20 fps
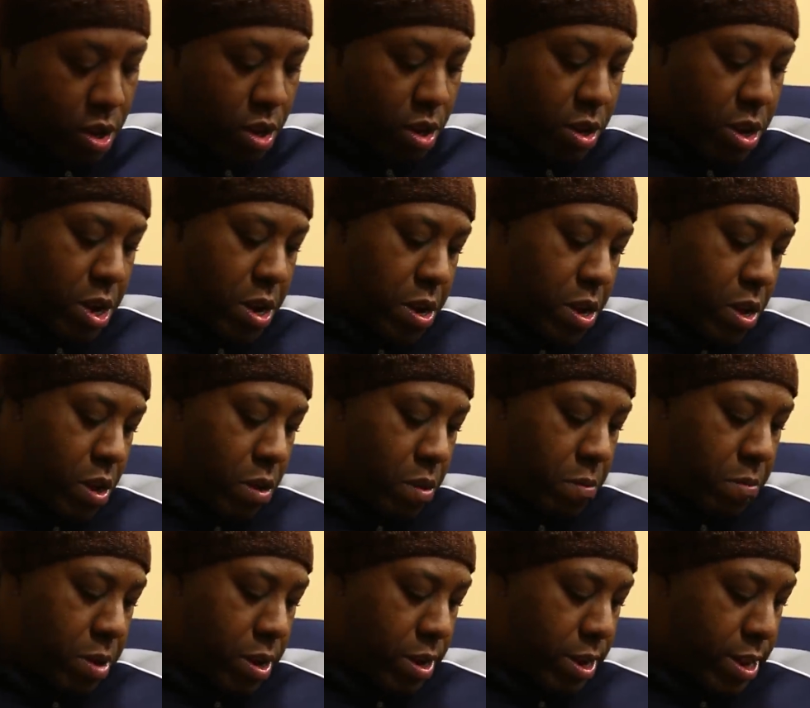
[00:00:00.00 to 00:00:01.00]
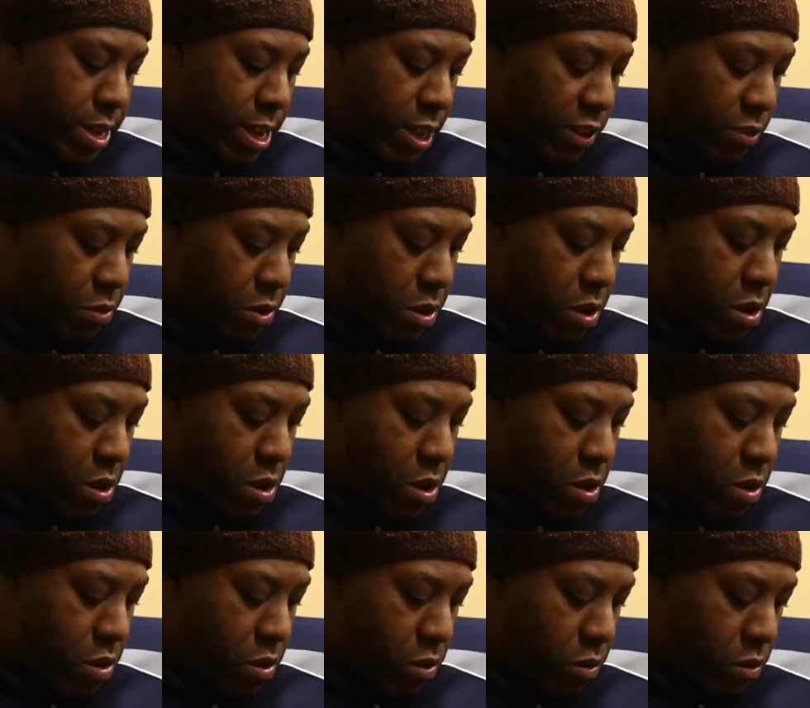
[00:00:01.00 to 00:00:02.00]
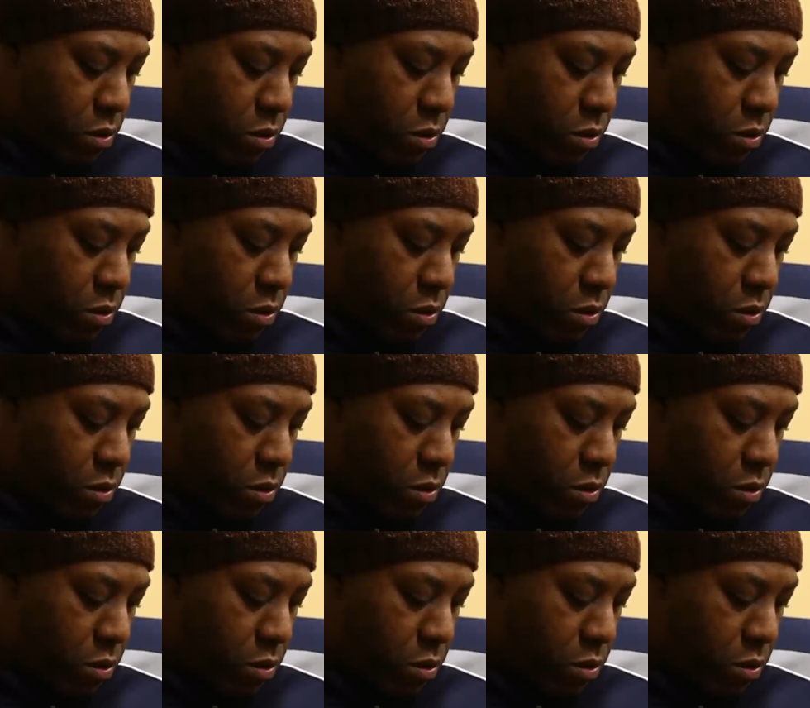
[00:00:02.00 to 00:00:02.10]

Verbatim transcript: That uh, my legs were gone.